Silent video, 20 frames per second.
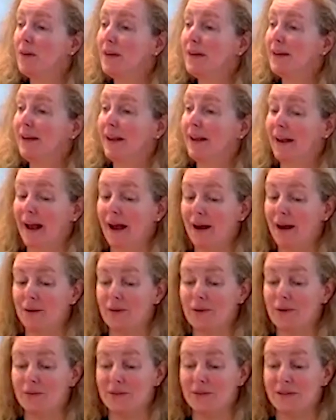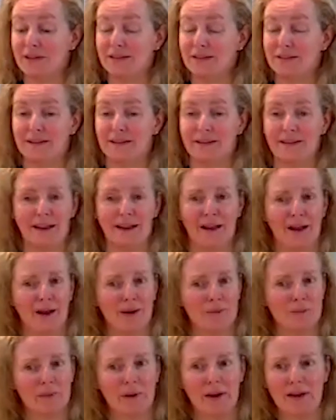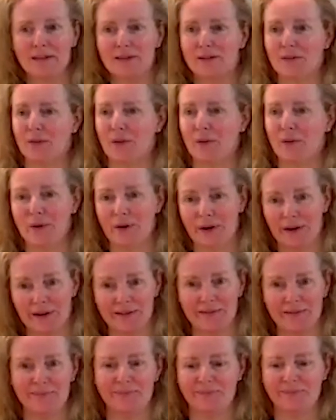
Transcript: in and out of season. Praise the Lord.